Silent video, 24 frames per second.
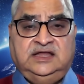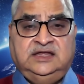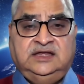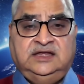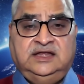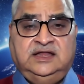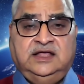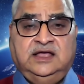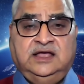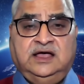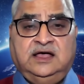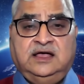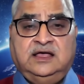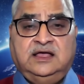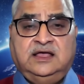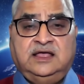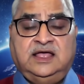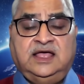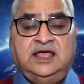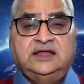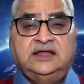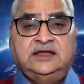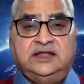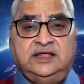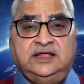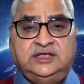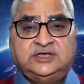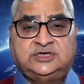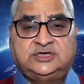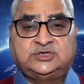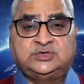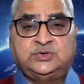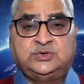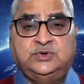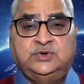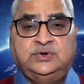India and
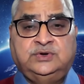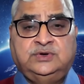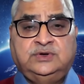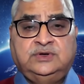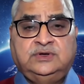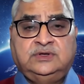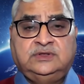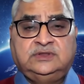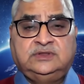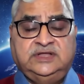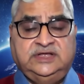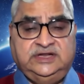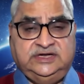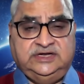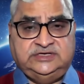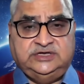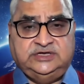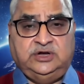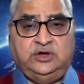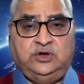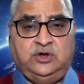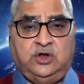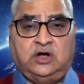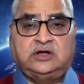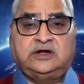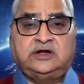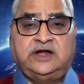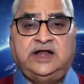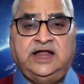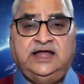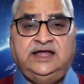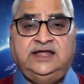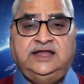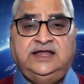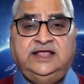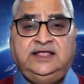ISRO, there is a lot
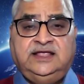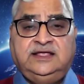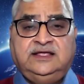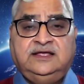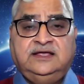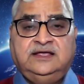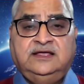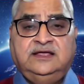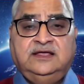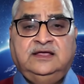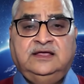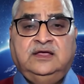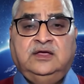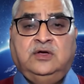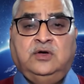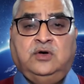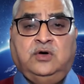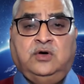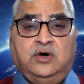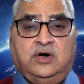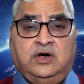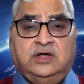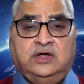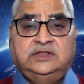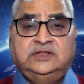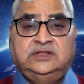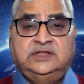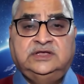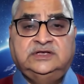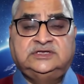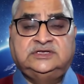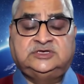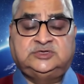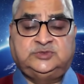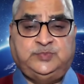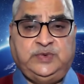riding on the
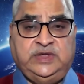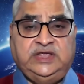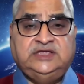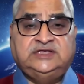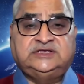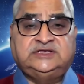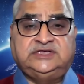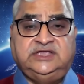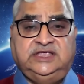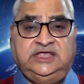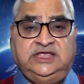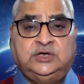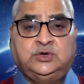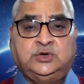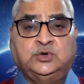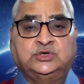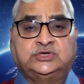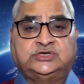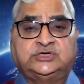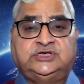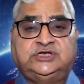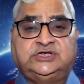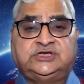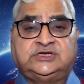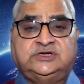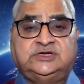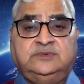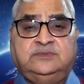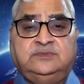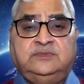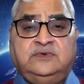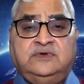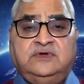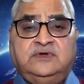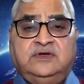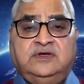space
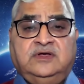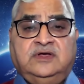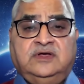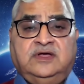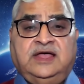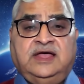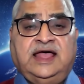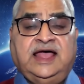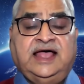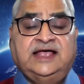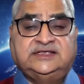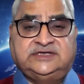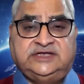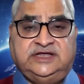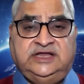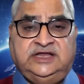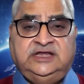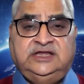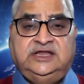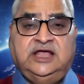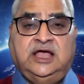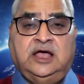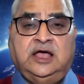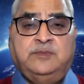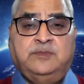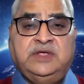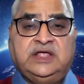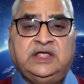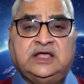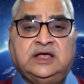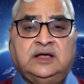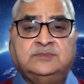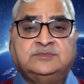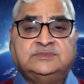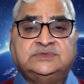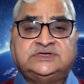ecosystem as India
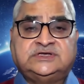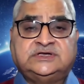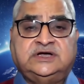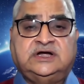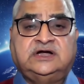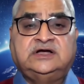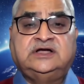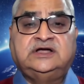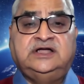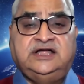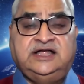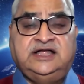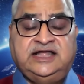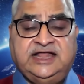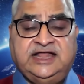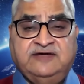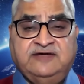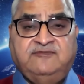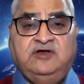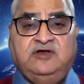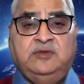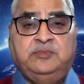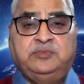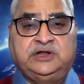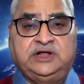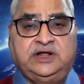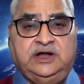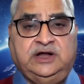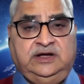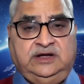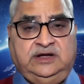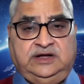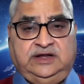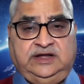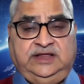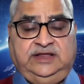becomes a developed
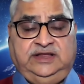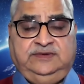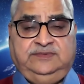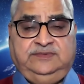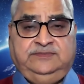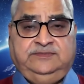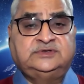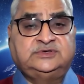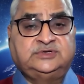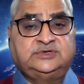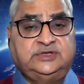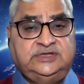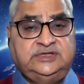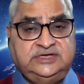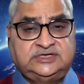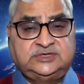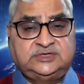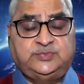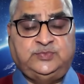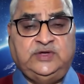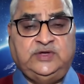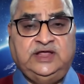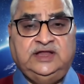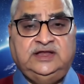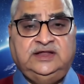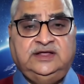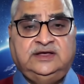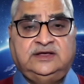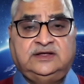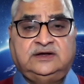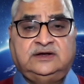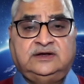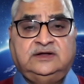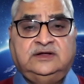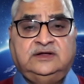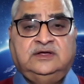country. So this
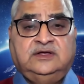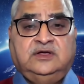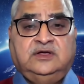failure